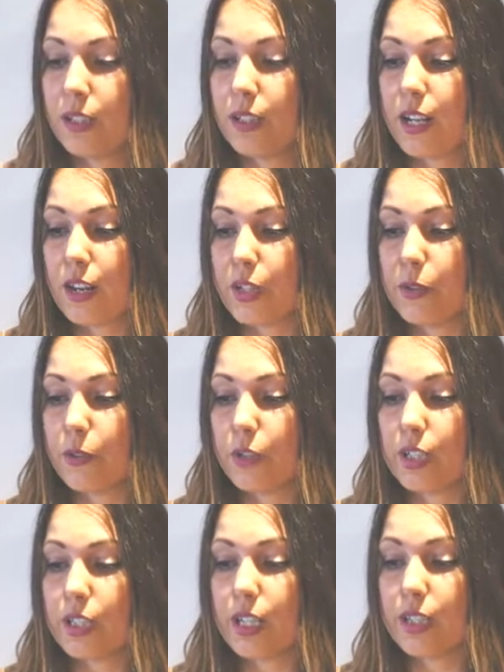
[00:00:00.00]

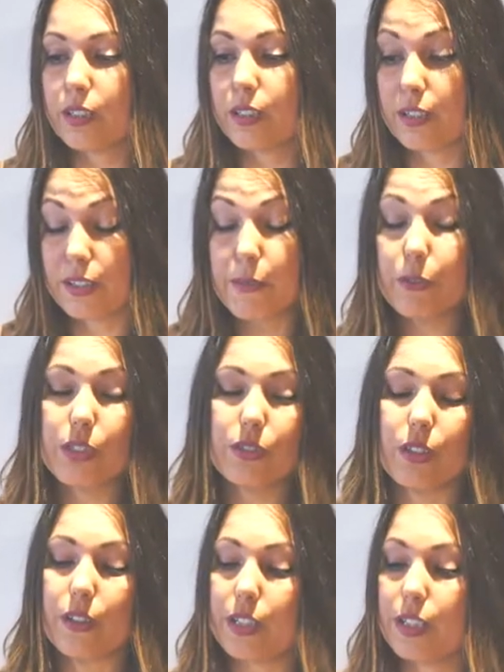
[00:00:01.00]
Carnivore in carnivory
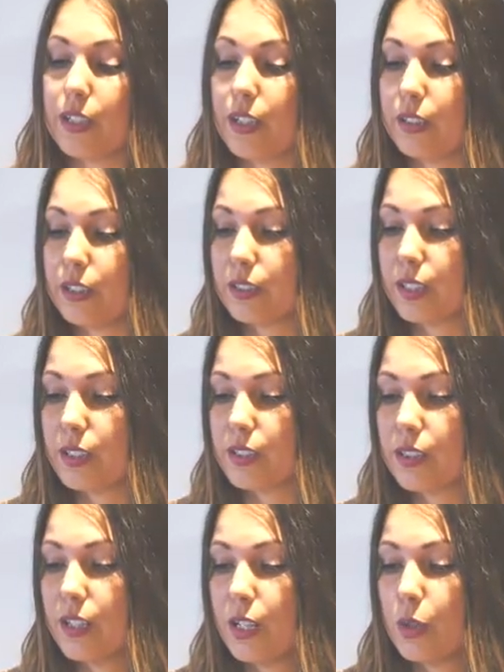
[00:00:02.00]
sorry, in
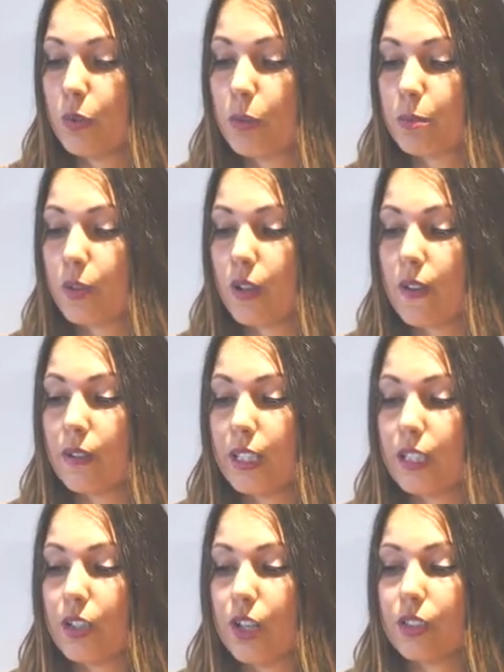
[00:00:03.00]
Neanderthals would
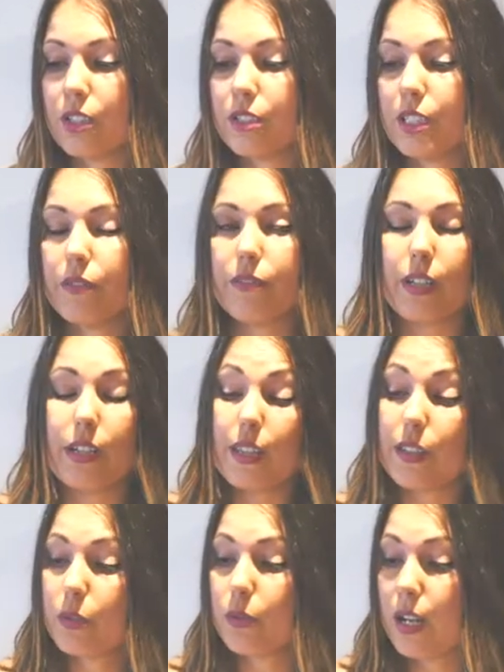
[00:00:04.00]
probably not achieve an
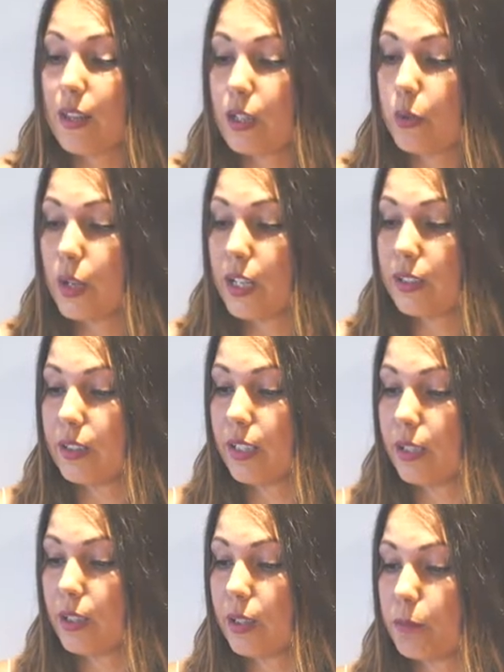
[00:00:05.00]
adequate
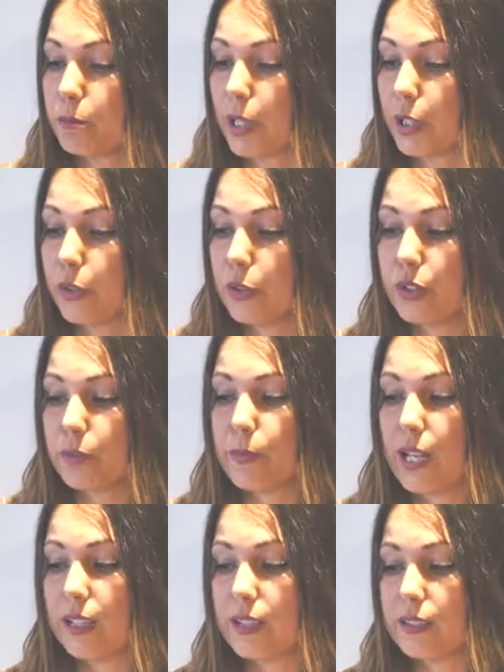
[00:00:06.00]
uh, macronutrient
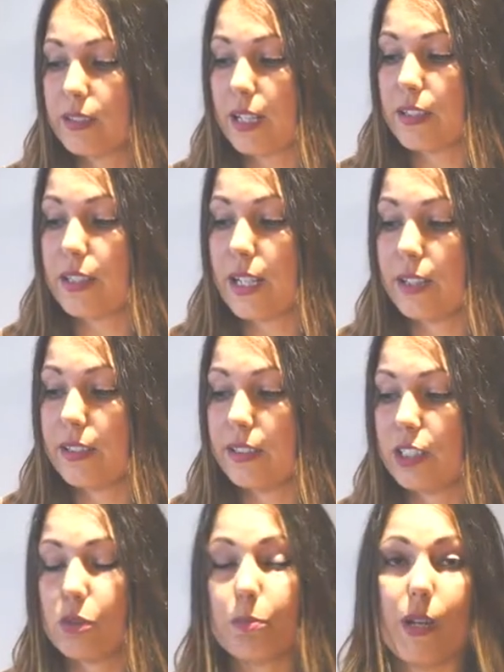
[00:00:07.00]
balance, and yet
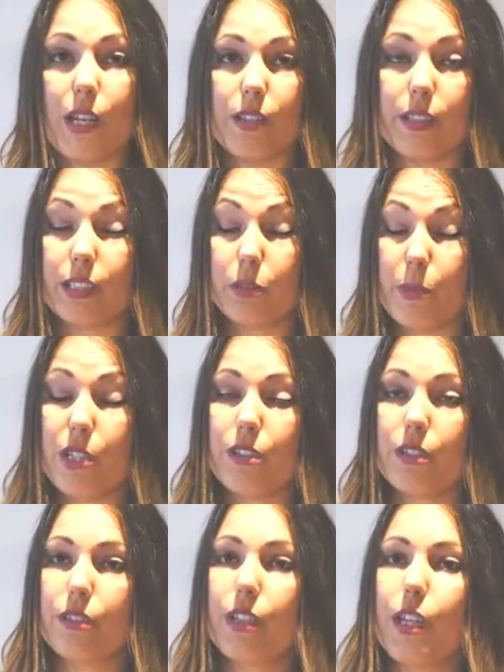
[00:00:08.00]
this spe
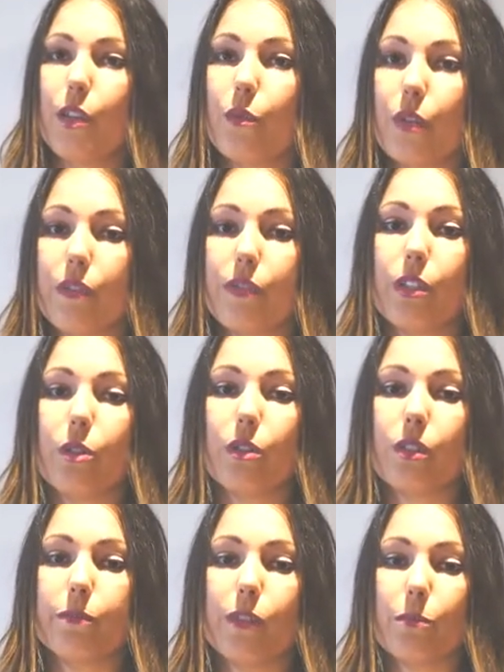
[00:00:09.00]
species thrived in
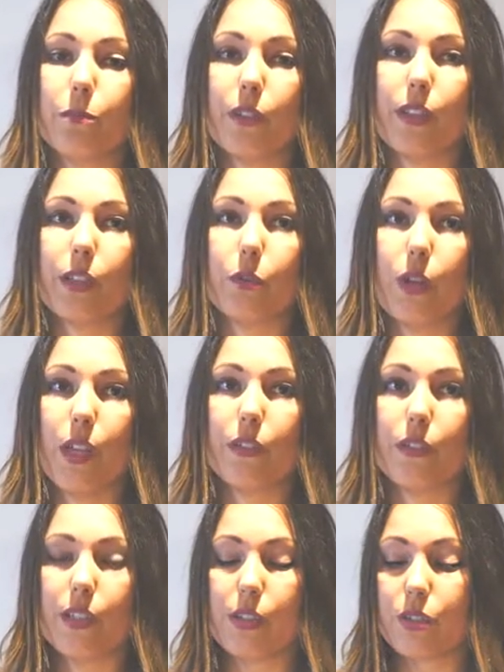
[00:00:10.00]
Europe for more than
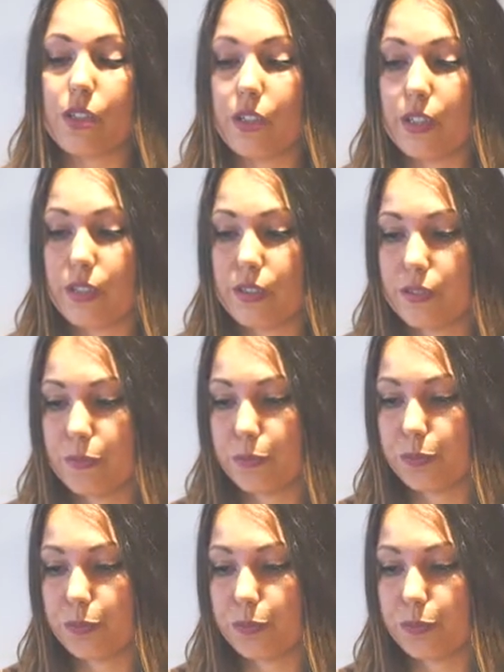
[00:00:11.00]
200,000 years.